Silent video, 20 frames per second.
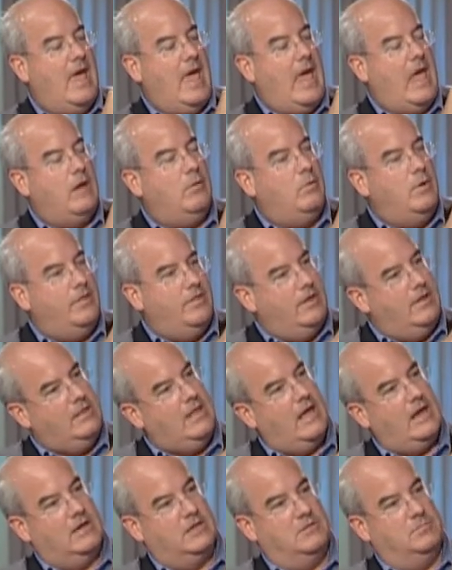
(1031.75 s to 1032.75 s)
And within
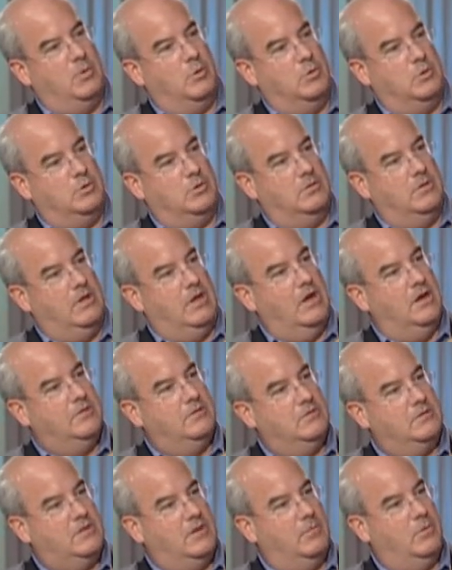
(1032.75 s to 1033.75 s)
that exposure, the
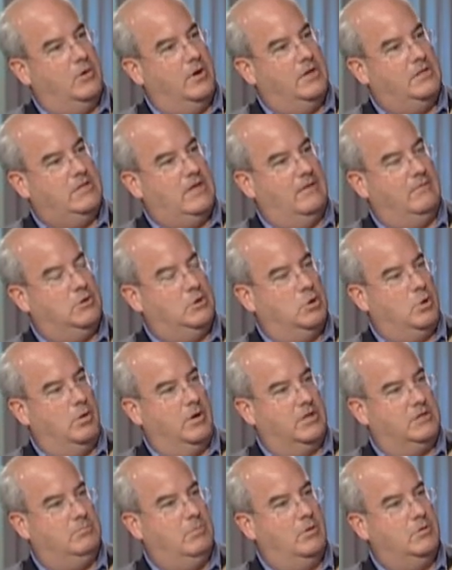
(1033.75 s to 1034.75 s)
other subarrays have a short
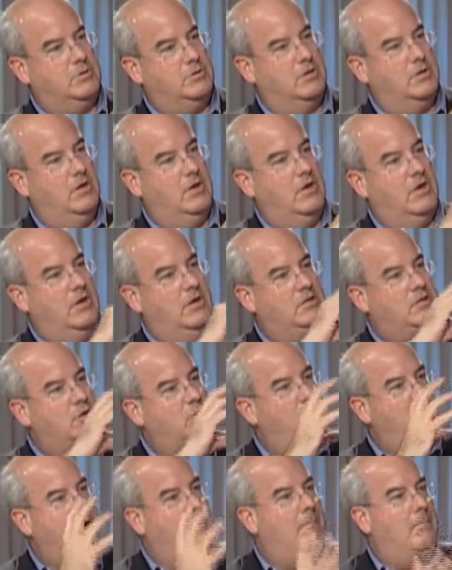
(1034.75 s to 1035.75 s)
exposure. So
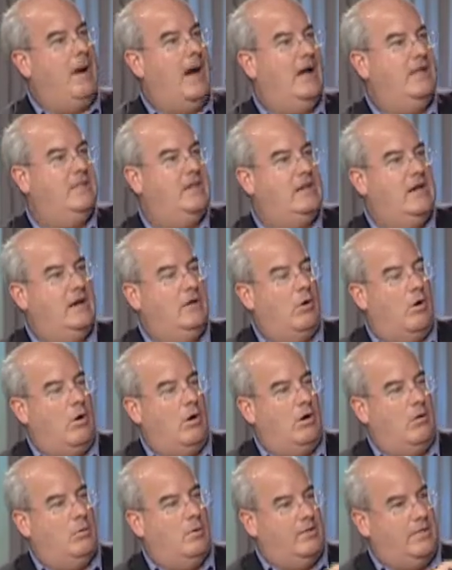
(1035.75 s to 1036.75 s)
we combine the data
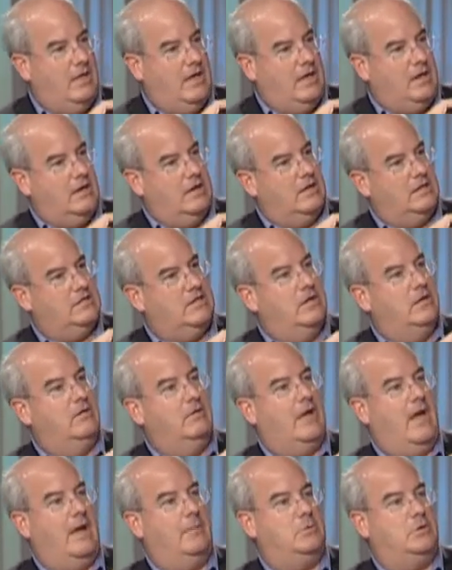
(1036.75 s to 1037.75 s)
all within a single
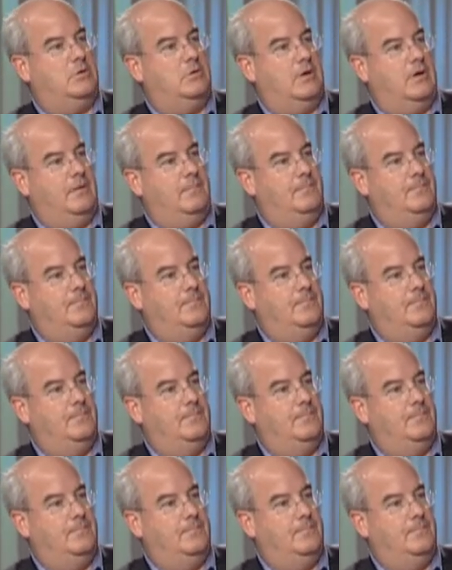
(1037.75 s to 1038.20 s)
capture time.